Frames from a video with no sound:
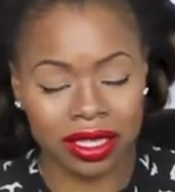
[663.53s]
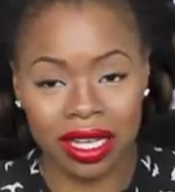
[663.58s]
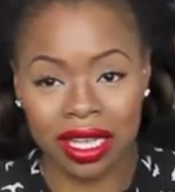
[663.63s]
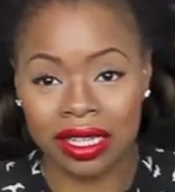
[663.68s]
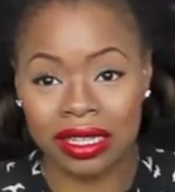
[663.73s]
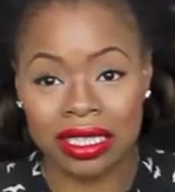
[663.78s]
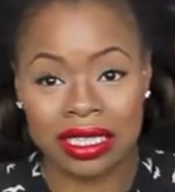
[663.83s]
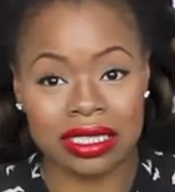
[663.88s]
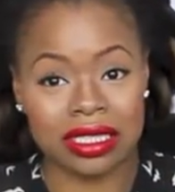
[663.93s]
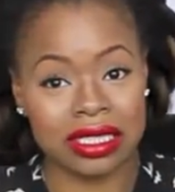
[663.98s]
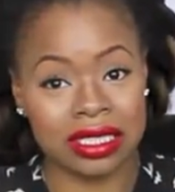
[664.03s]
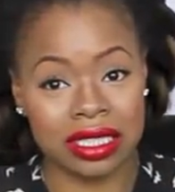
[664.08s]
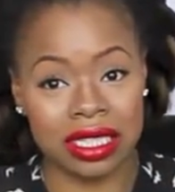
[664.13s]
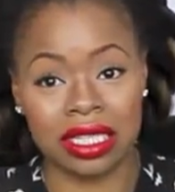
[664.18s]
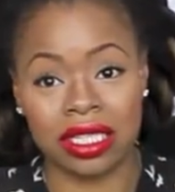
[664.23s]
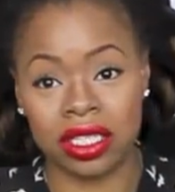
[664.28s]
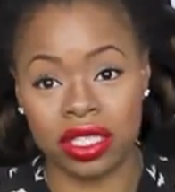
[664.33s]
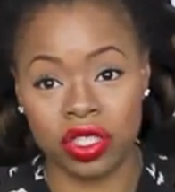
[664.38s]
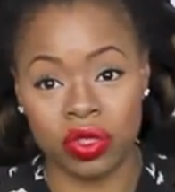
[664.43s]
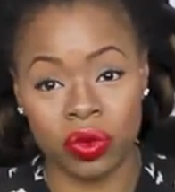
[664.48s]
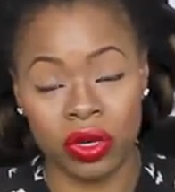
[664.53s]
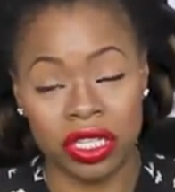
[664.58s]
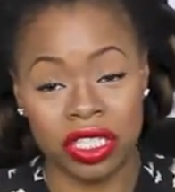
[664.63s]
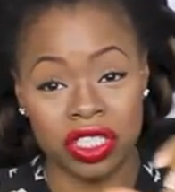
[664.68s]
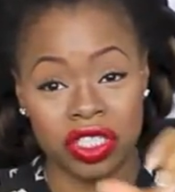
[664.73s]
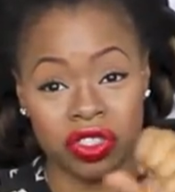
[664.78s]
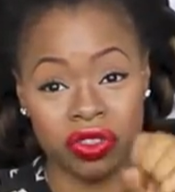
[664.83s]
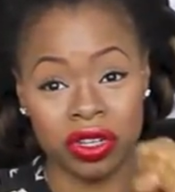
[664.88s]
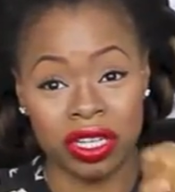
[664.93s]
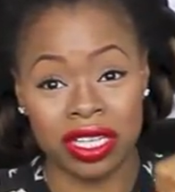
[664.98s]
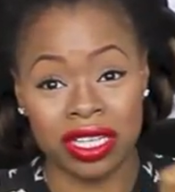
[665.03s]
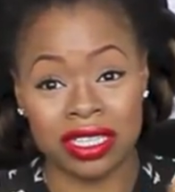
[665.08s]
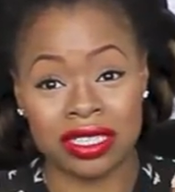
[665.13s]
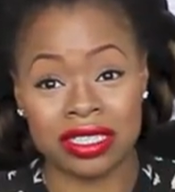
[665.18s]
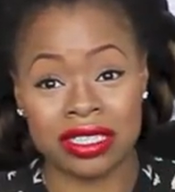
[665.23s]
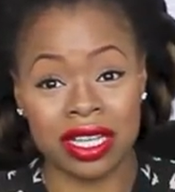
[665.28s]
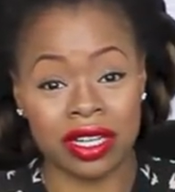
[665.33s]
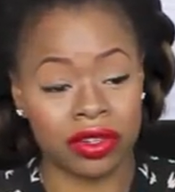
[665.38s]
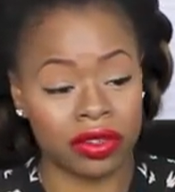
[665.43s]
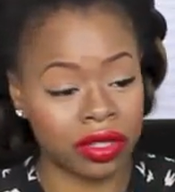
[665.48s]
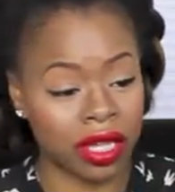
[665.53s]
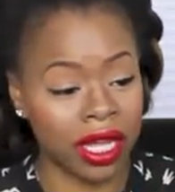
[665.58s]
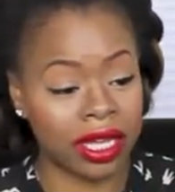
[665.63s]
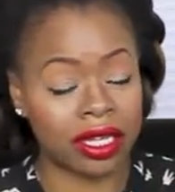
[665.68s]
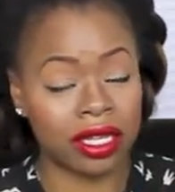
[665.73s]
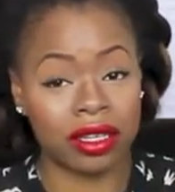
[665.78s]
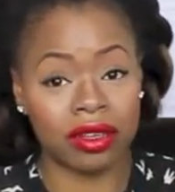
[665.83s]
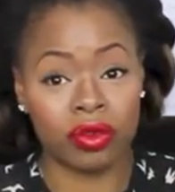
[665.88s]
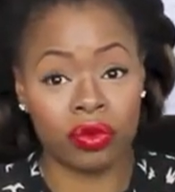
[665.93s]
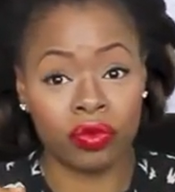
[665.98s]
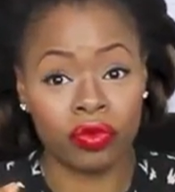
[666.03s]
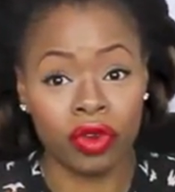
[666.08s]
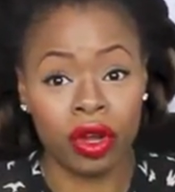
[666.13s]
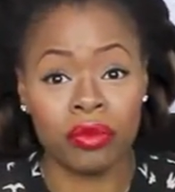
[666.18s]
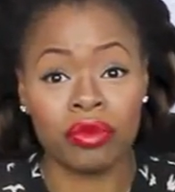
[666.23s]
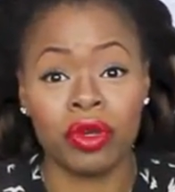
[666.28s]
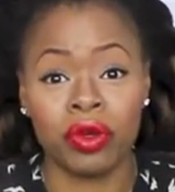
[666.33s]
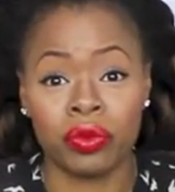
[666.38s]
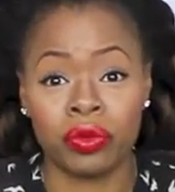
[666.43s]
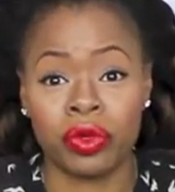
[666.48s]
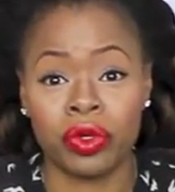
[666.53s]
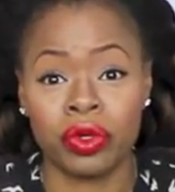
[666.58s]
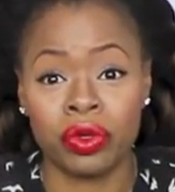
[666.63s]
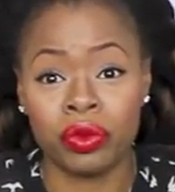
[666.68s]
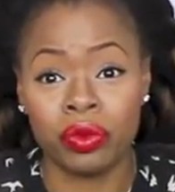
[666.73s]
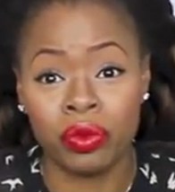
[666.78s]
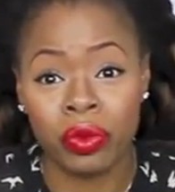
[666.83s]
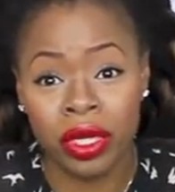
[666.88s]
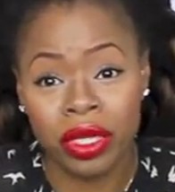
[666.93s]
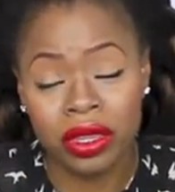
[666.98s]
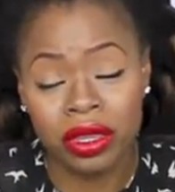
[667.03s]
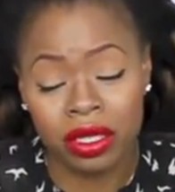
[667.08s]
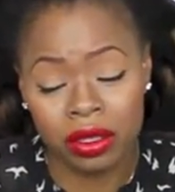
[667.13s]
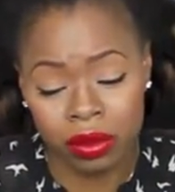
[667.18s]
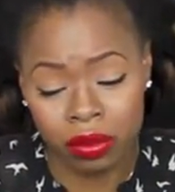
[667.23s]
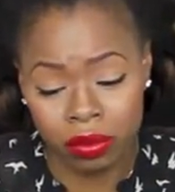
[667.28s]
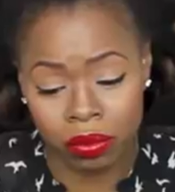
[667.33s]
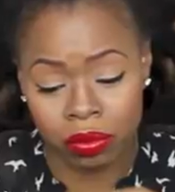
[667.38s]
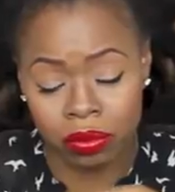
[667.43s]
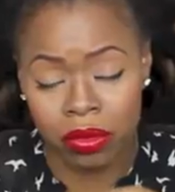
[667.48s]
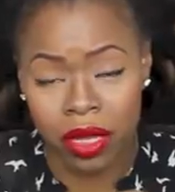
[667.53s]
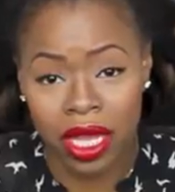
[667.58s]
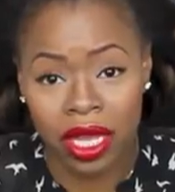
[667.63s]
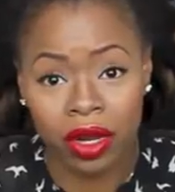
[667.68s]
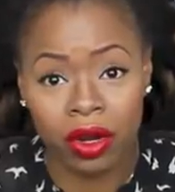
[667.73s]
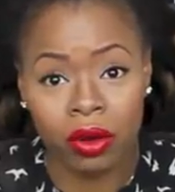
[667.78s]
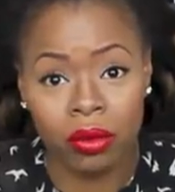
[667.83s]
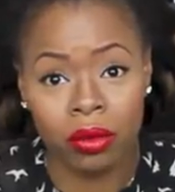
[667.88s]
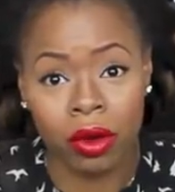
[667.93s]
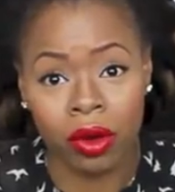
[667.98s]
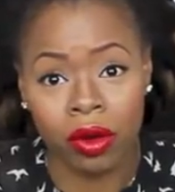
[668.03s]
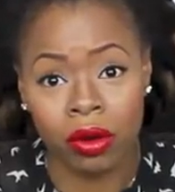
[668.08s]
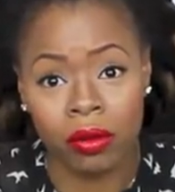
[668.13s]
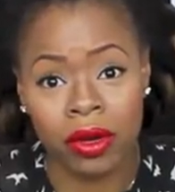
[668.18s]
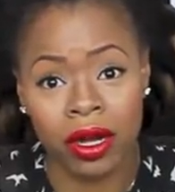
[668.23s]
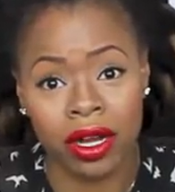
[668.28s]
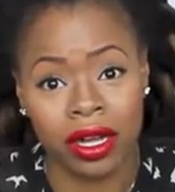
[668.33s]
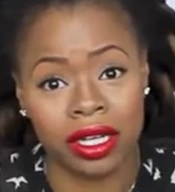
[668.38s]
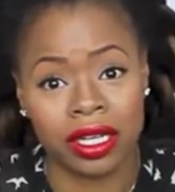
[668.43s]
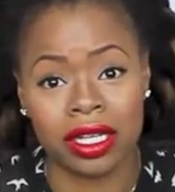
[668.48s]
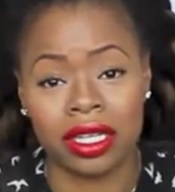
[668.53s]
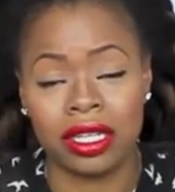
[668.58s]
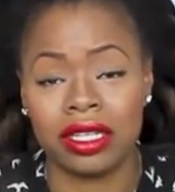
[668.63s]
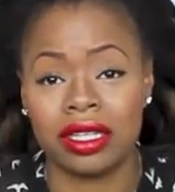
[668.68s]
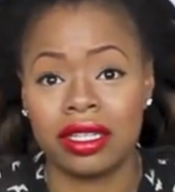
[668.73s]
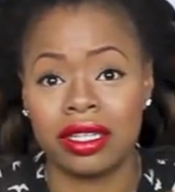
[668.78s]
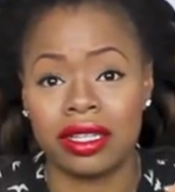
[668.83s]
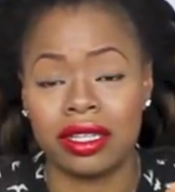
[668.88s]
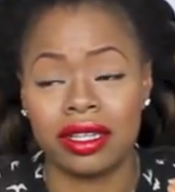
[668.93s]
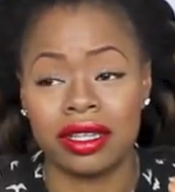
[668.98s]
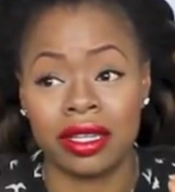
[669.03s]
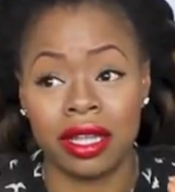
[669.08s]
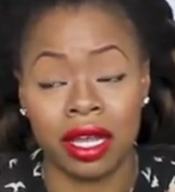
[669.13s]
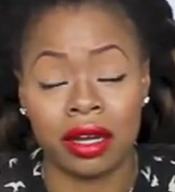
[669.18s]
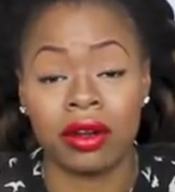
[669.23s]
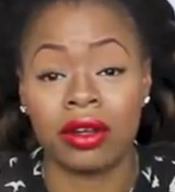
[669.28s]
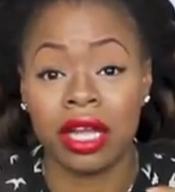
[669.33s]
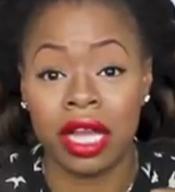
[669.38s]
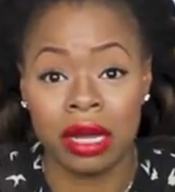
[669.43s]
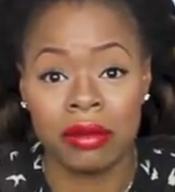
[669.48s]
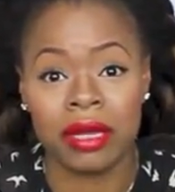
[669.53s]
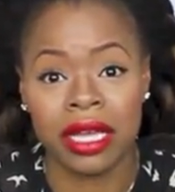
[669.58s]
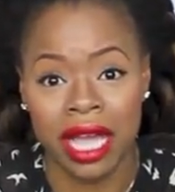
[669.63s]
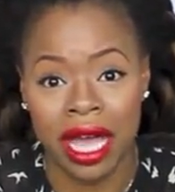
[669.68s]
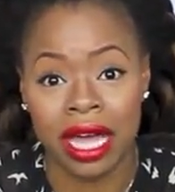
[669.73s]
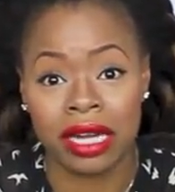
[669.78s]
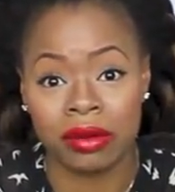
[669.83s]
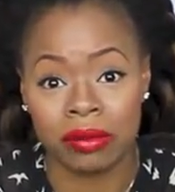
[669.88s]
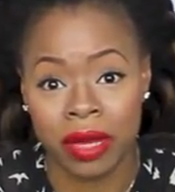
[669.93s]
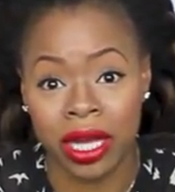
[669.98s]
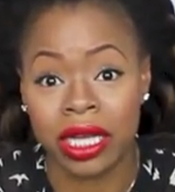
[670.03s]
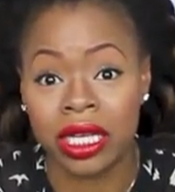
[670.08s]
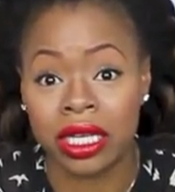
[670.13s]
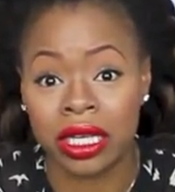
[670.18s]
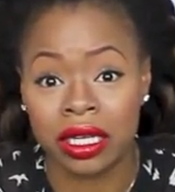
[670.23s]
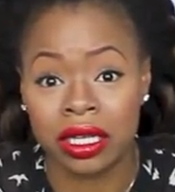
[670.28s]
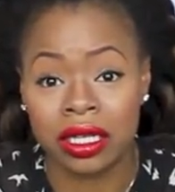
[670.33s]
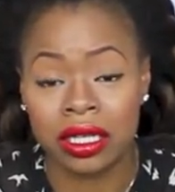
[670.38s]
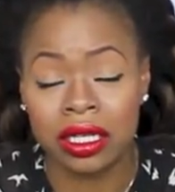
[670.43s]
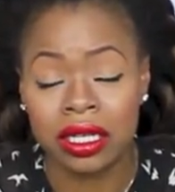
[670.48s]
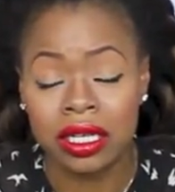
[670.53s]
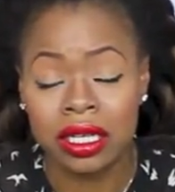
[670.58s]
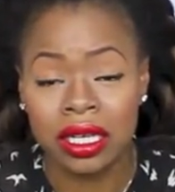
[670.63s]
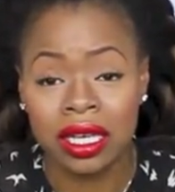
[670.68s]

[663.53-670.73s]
at least 10 to 20 strands that are like from the root with the hair bulb on it that are coming out of my head.